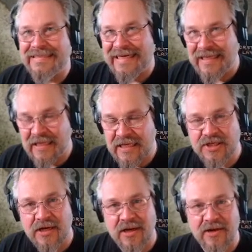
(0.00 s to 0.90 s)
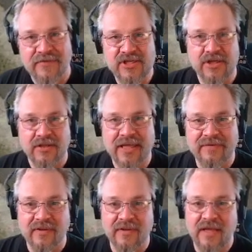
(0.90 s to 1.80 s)
at least on an official
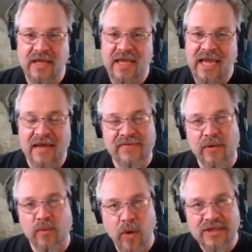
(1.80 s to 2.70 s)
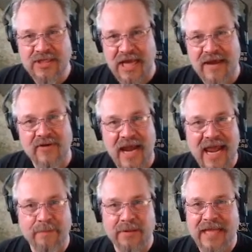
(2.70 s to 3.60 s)
level. If there was ever
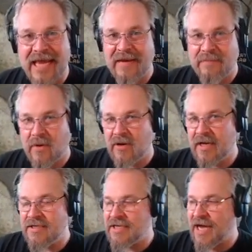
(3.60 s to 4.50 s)
a black market,